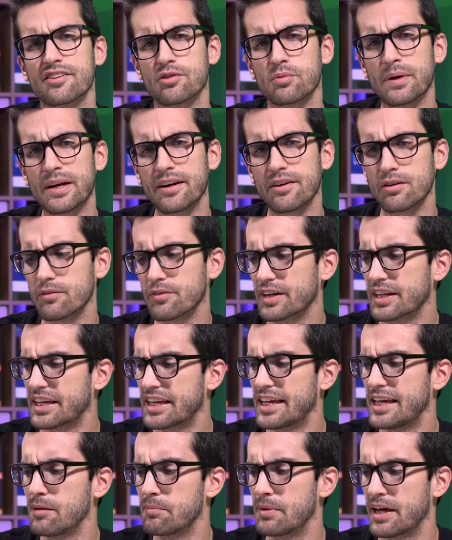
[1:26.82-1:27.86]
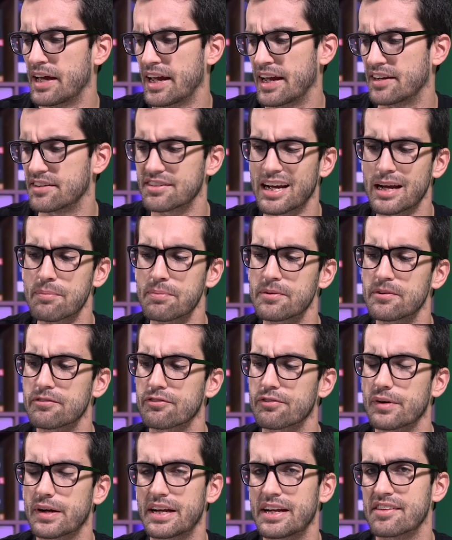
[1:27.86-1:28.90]
Swing on over to eBay and type in the
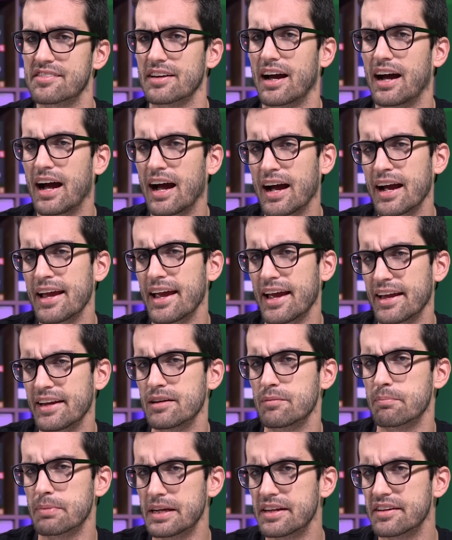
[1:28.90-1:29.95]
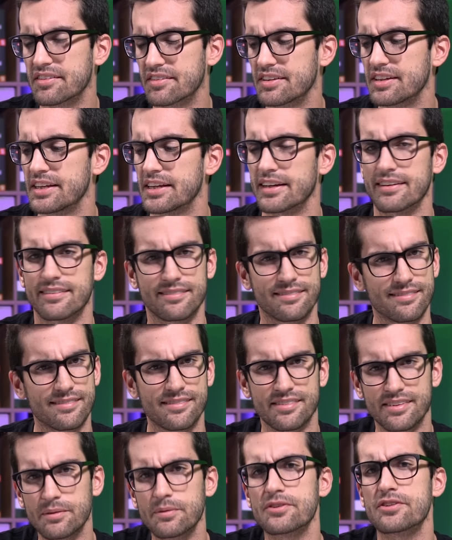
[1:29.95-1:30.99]
phrase high-end PC and
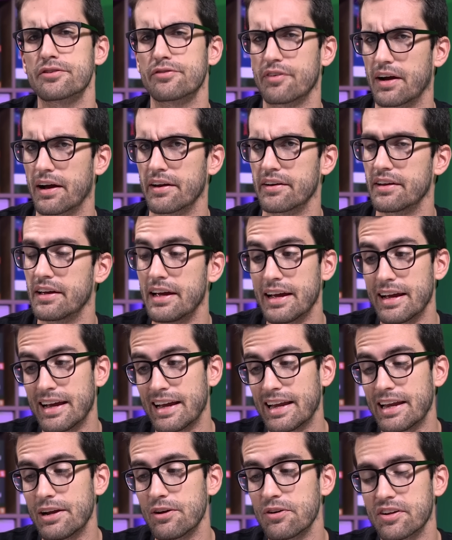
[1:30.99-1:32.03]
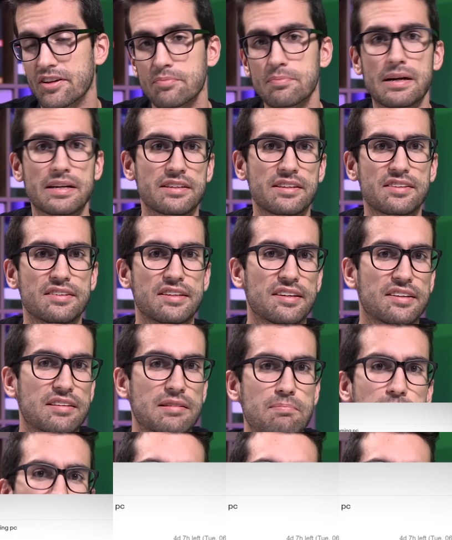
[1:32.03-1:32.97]
see what you find. You'd expect to see some